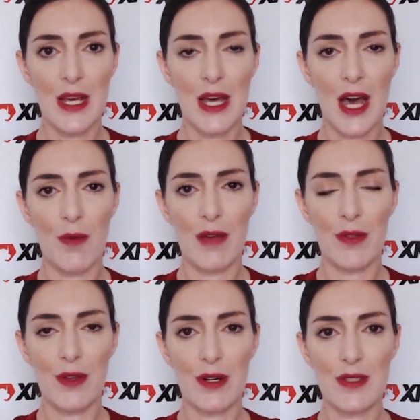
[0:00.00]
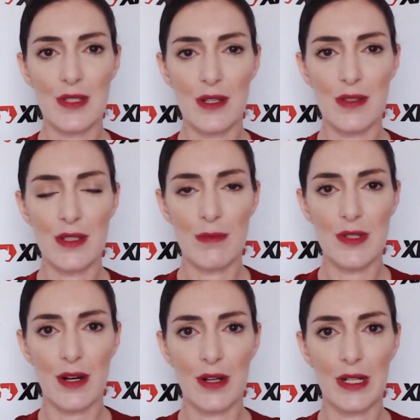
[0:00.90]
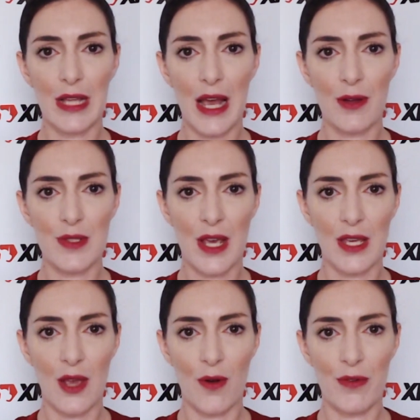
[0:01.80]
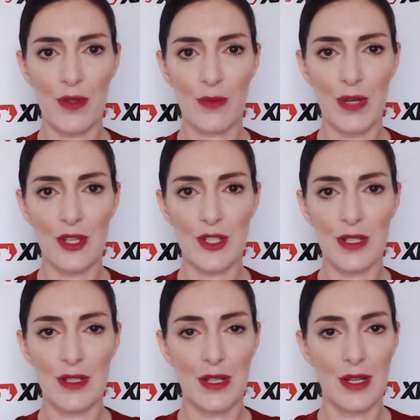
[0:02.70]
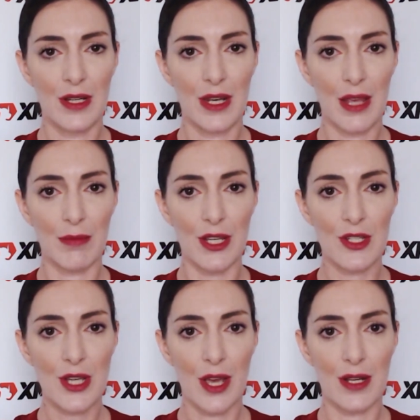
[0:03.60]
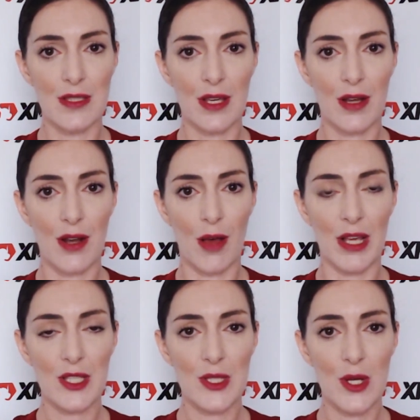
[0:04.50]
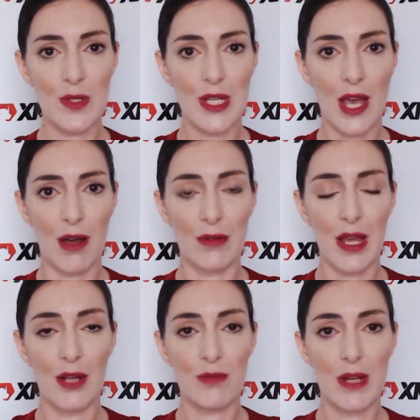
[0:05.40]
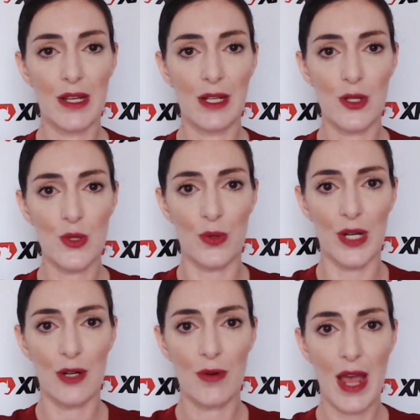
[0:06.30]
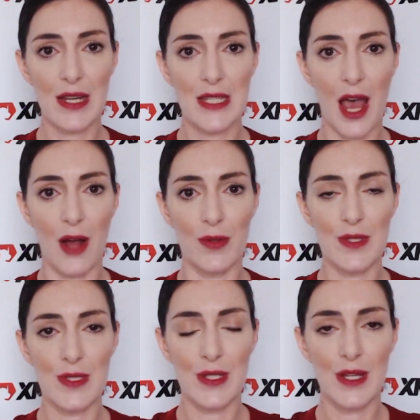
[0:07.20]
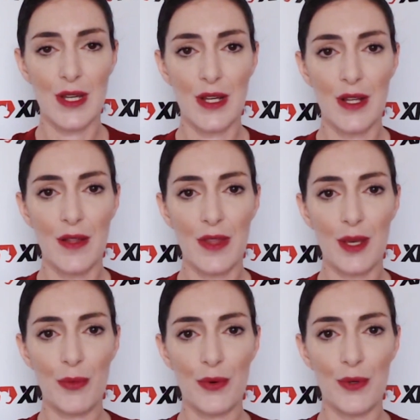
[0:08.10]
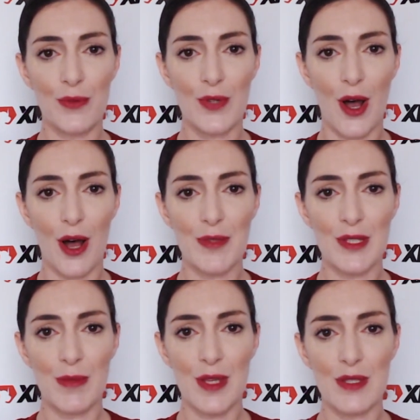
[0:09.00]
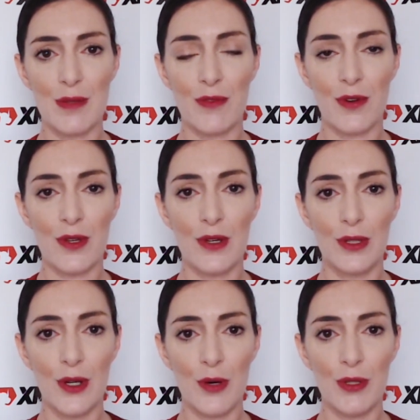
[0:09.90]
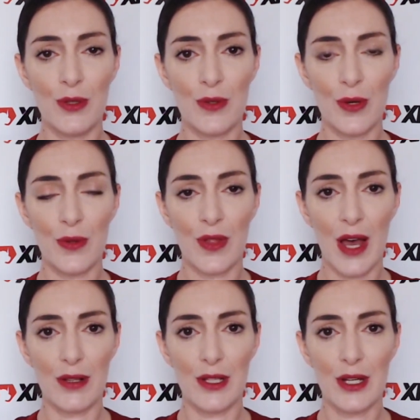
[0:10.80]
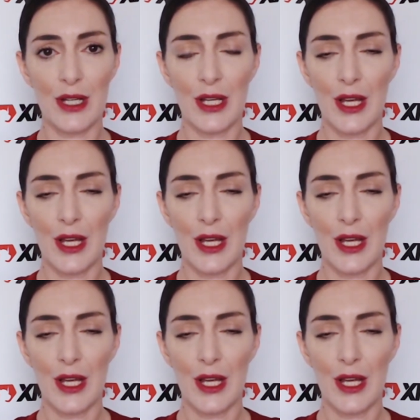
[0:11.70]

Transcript: However, there are still some dark clouds hanging over the region, namely China's economic slowdown and regulatory crackdowns. The improved optimism for the global growth outlook